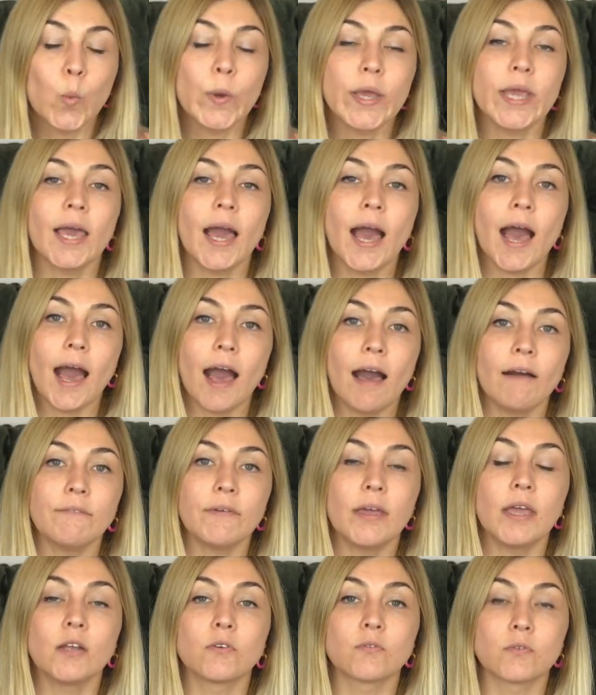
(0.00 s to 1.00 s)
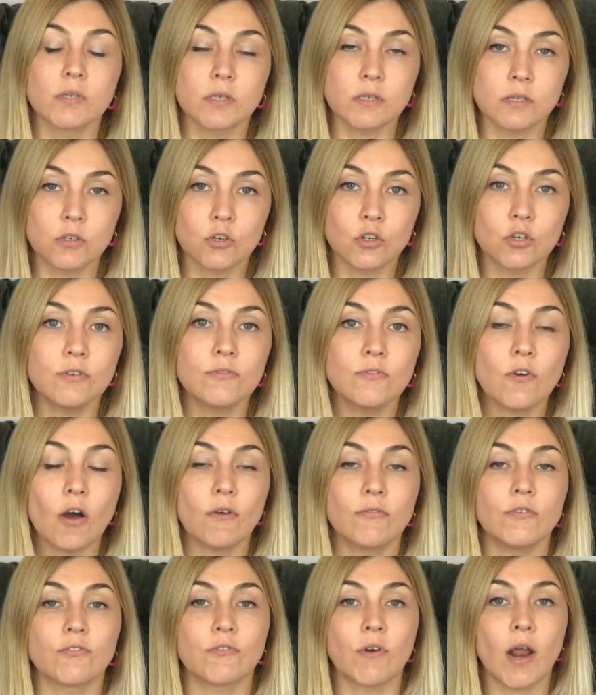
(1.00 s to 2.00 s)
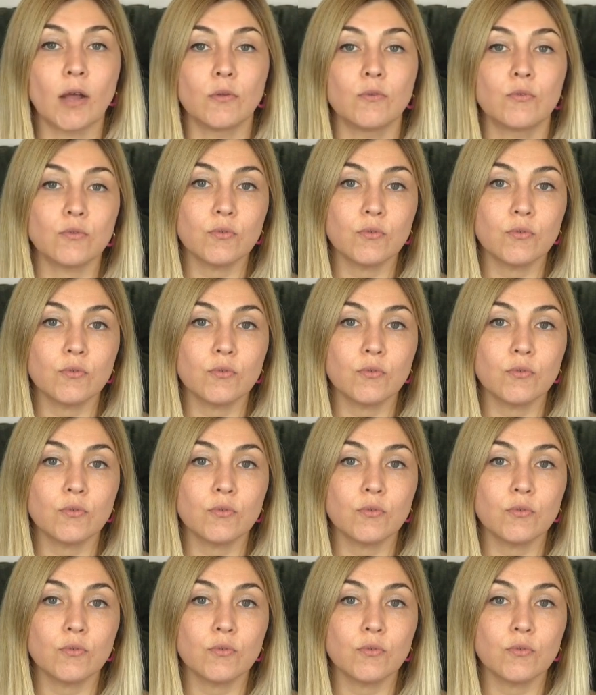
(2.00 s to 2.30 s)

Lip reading: we have a reserve of around